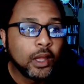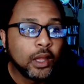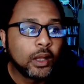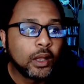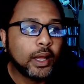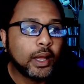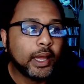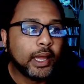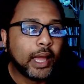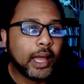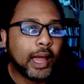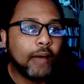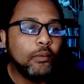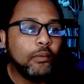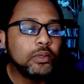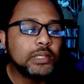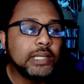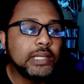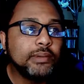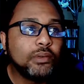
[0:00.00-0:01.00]
Like, I
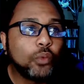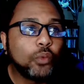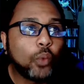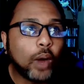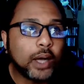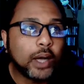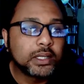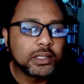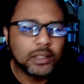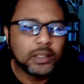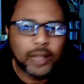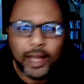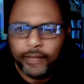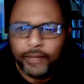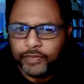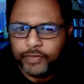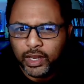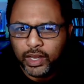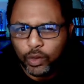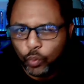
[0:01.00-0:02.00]
was even watching, like, I
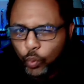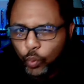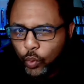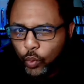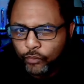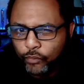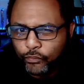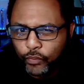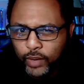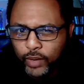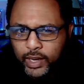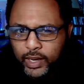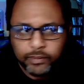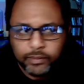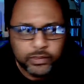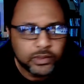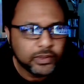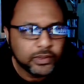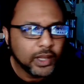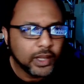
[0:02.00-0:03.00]
think the Warframes
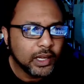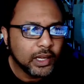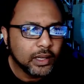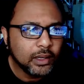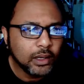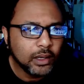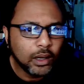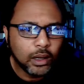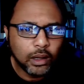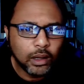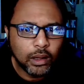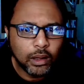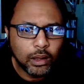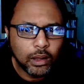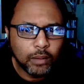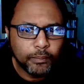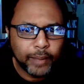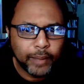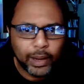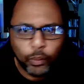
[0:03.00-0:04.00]
thing
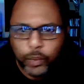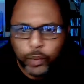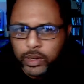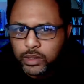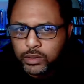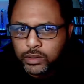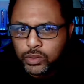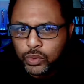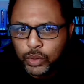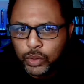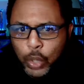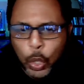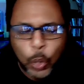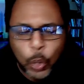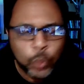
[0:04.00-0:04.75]
about a week or two ago,